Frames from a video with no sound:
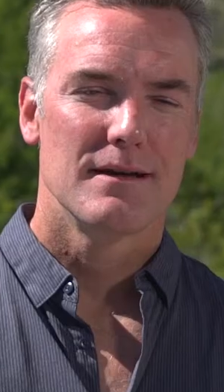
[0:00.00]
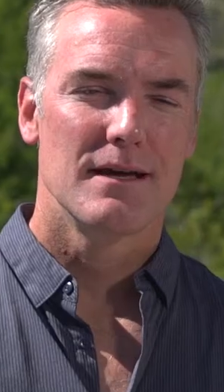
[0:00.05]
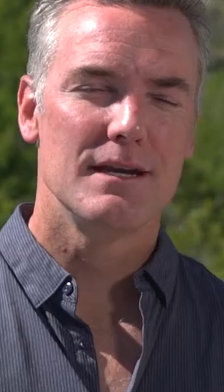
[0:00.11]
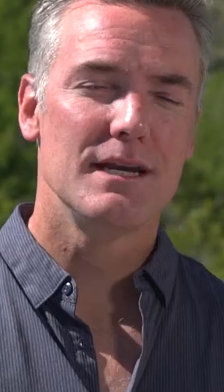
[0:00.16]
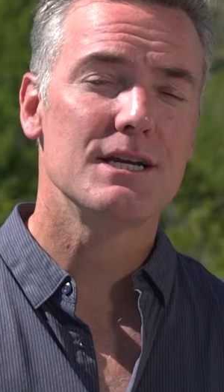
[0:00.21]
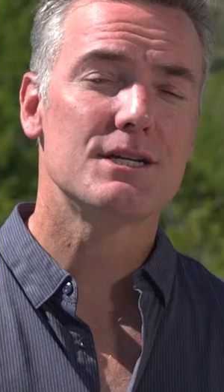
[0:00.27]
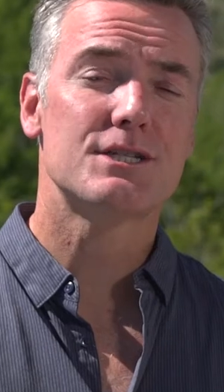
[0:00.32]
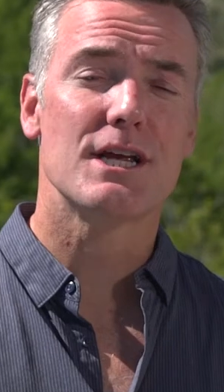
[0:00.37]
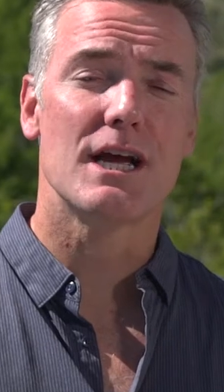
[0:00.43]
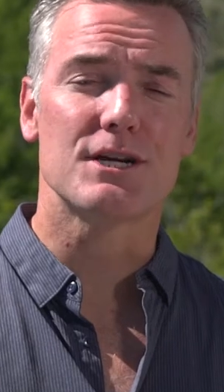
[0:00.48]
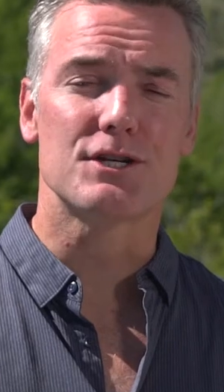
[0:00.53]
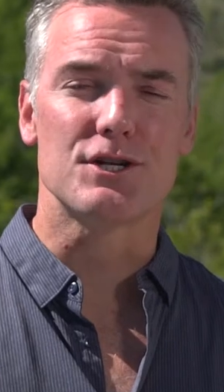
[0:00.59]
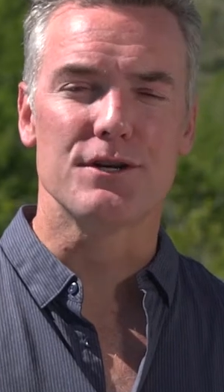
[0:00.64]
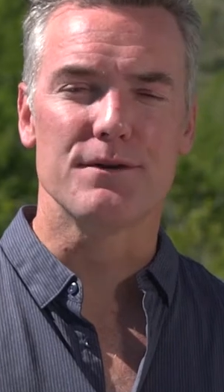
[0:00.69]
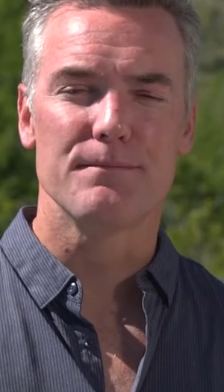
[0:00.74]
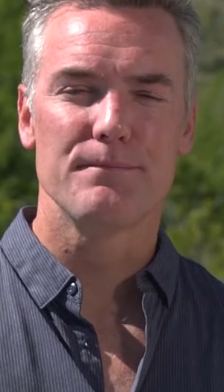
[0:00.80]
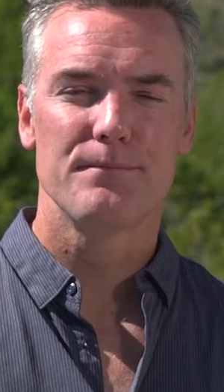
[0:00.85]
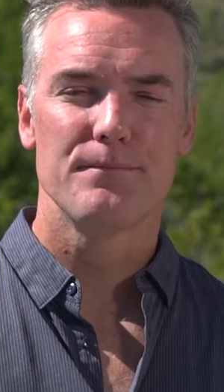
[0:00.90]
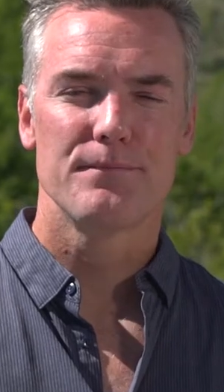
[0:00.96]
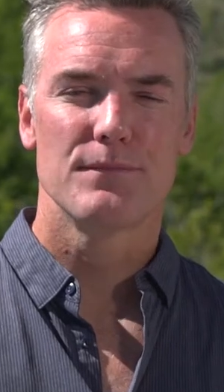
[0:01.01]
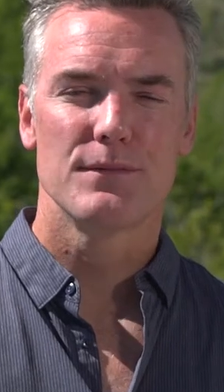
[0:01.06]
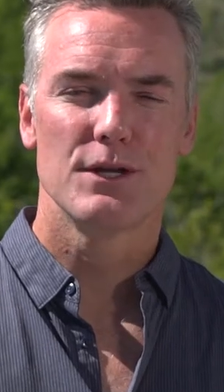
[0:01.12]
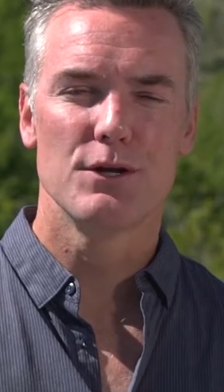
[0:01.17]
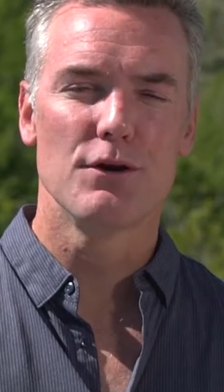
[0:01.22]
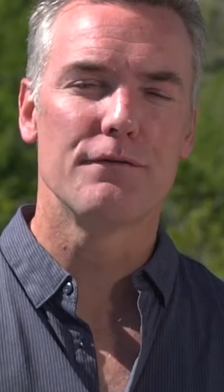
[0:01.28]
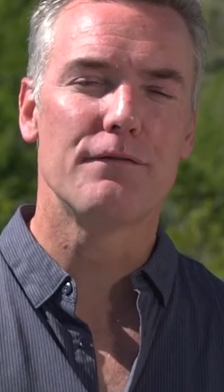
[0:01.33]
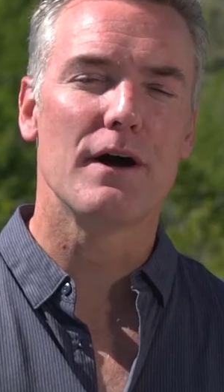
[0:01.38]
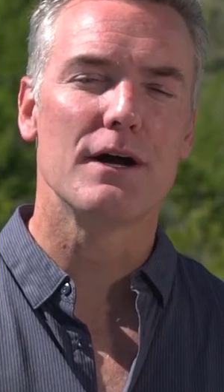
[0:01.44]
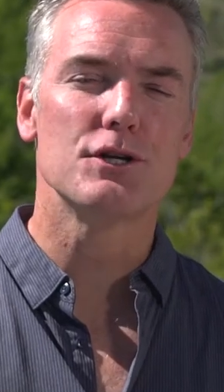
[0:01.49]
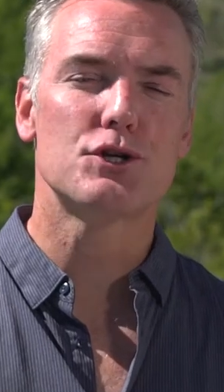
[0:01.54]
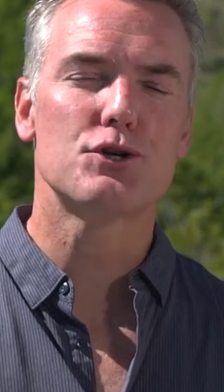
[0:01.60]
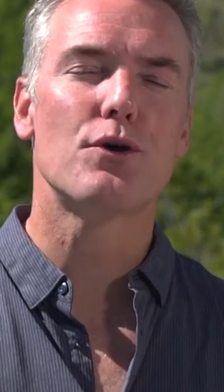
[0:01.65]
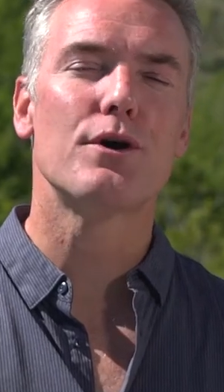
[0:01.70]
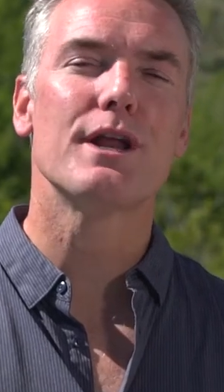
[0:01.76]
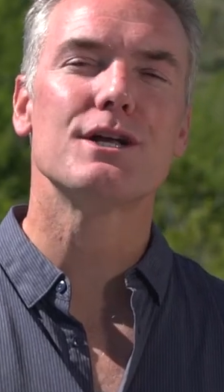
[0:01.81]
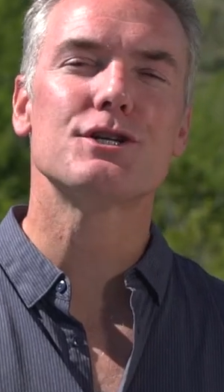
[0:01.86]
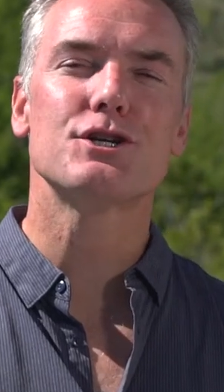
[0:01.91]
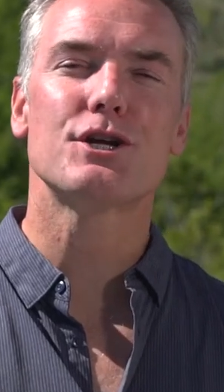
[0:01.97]
In each section, you will find
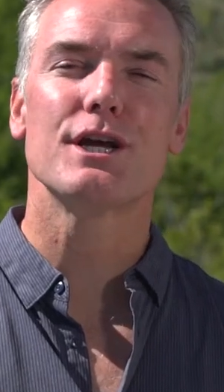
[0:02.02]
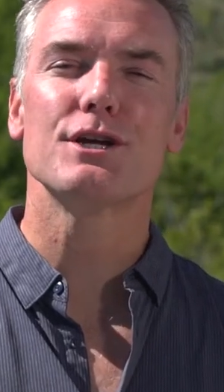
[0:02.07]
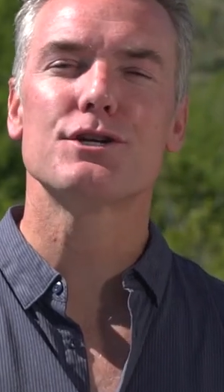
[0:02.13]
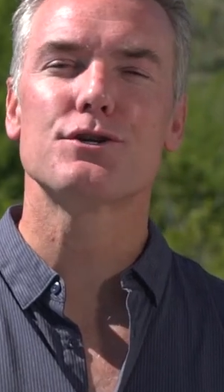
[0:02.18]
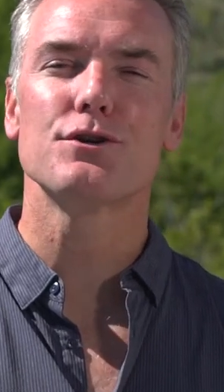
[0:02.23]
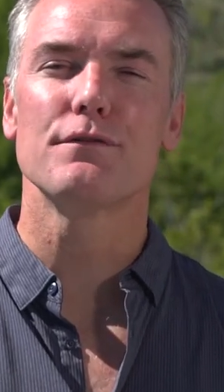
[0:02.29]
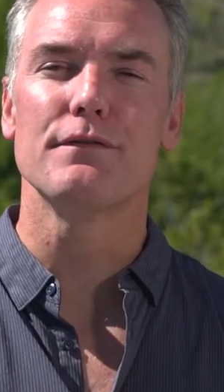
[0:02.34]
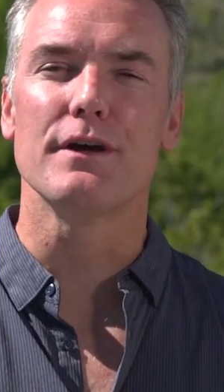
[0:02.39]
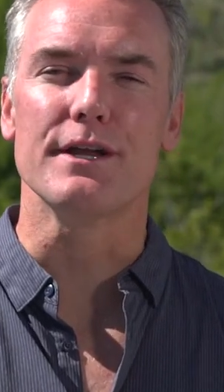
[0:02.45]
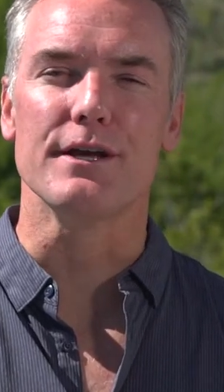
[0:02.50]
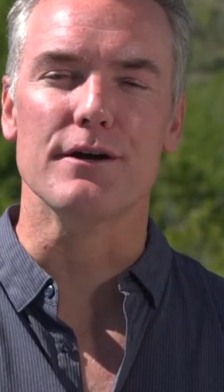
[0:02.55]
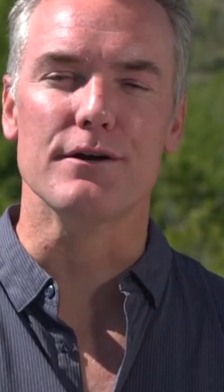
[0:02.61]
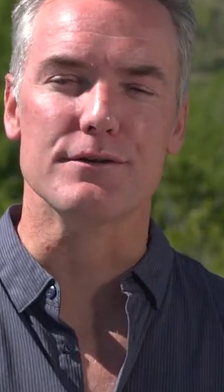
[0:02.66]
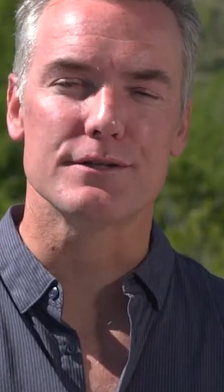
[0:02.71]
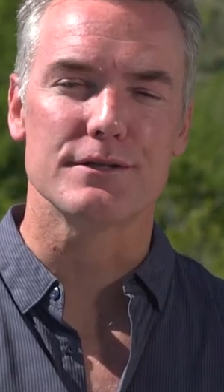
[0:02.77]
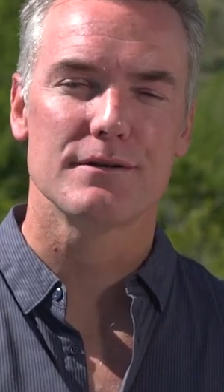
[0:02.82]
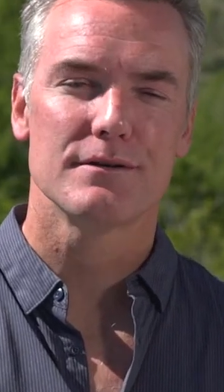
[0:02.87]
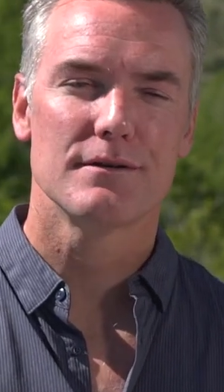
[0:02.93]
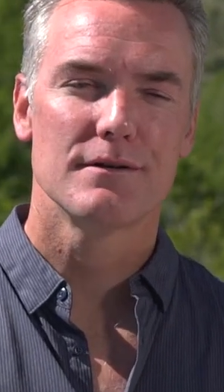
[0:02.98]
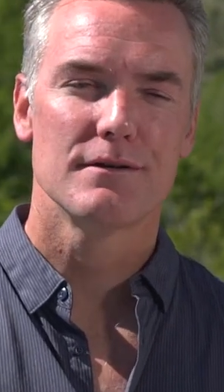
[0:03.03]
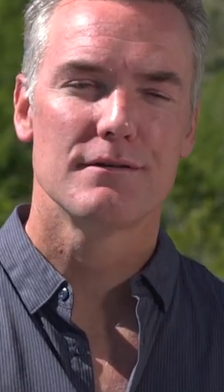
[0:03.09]
short educational videos,